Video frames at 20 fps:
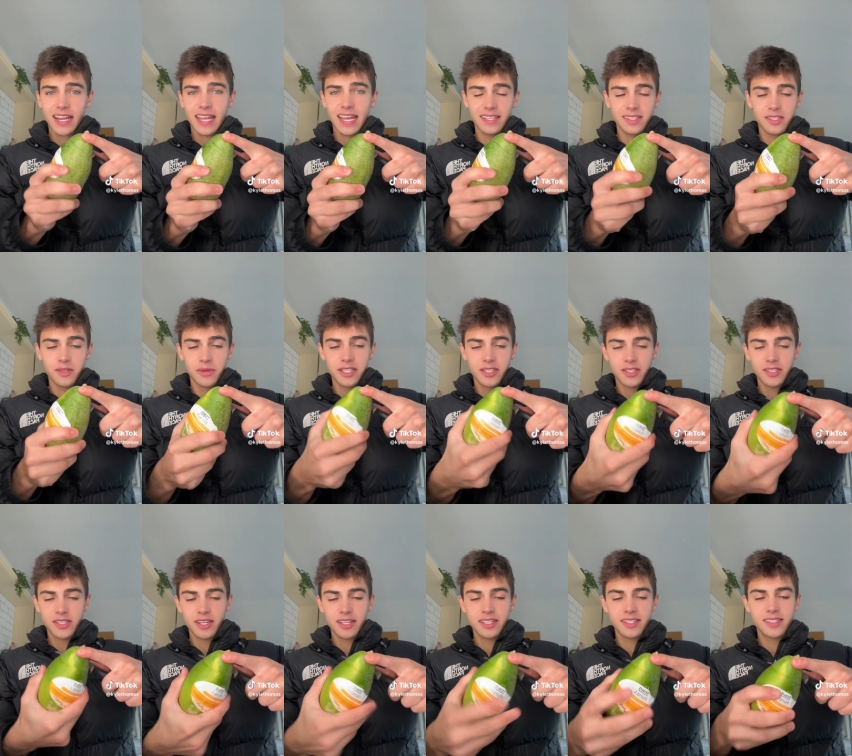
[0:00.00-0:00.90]
Okay, so we're
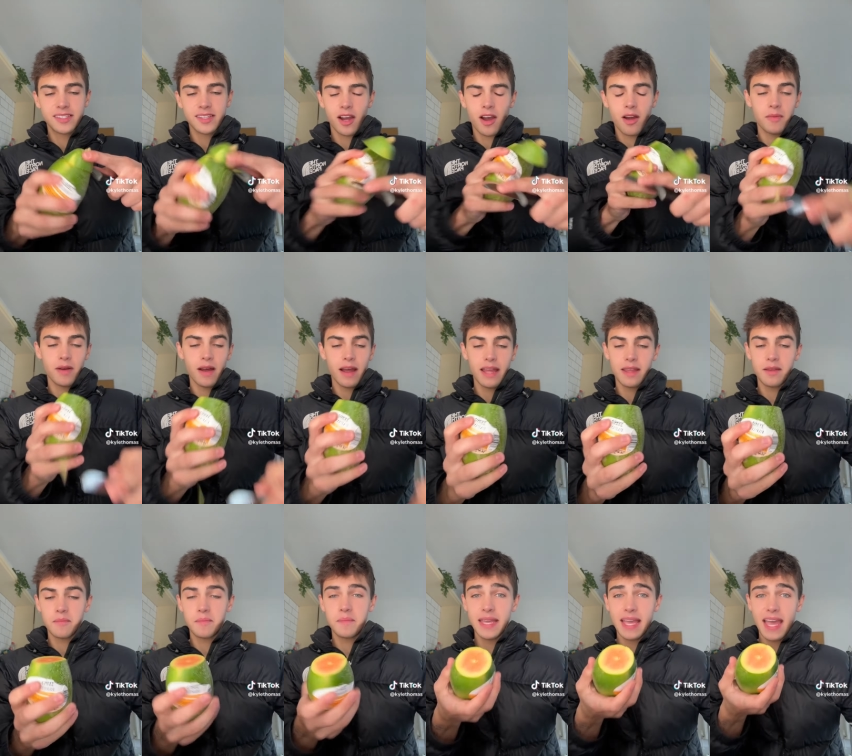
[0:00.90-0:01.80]
just gonna start
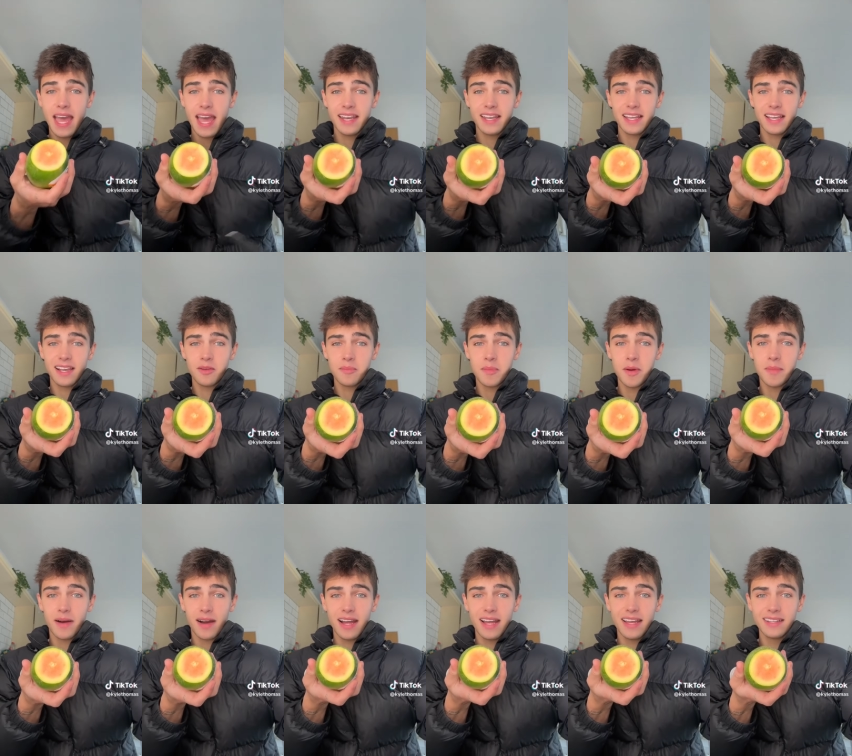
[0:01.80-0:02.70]
by beheading our
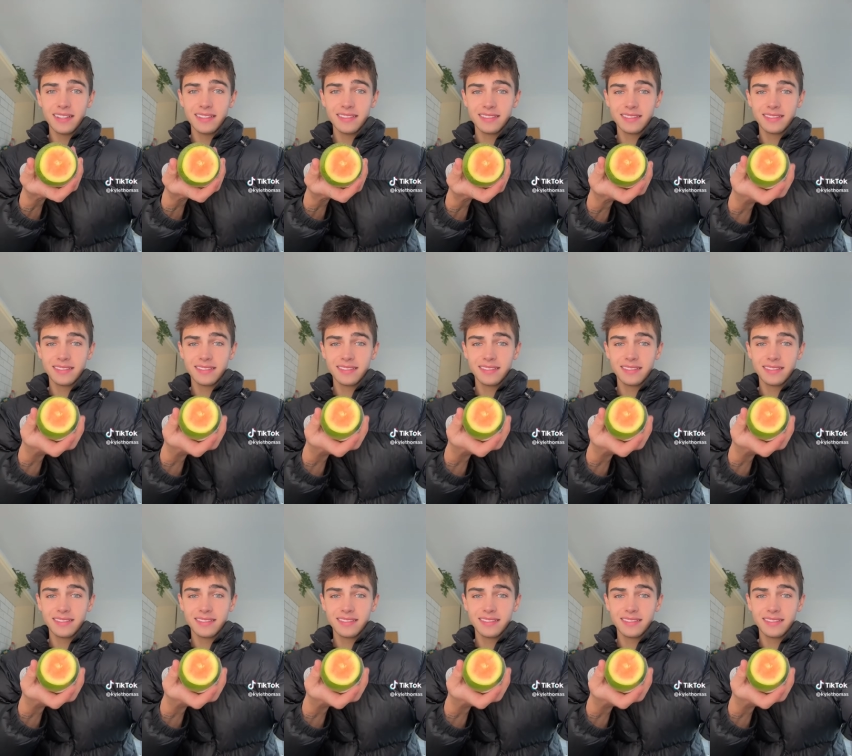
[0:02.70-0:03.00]
papaya.